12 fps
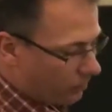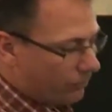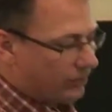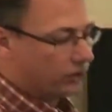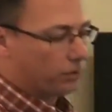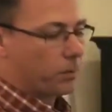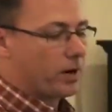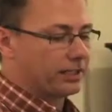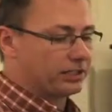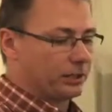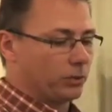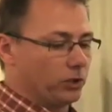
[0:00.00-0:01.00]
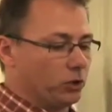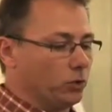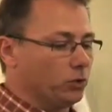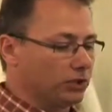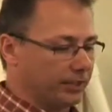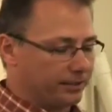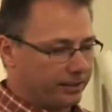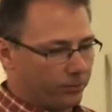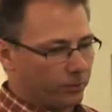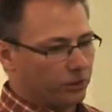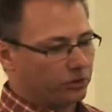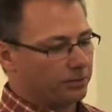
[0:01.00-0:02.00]
these are products that we use,
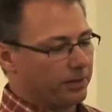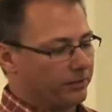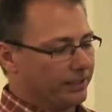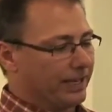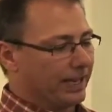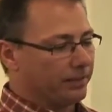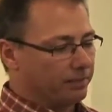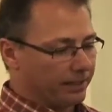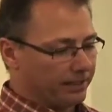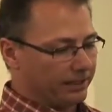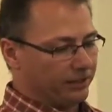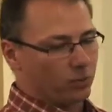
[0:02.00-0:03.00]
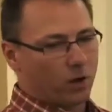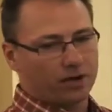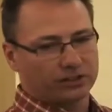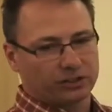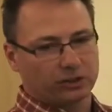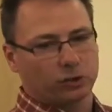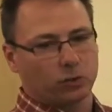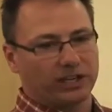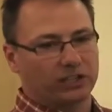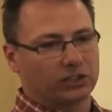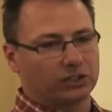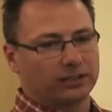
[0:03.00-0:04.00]
and we use them every day, but in the wrong
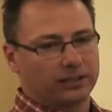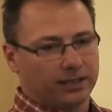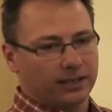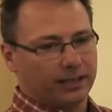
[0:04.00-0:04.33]
situation,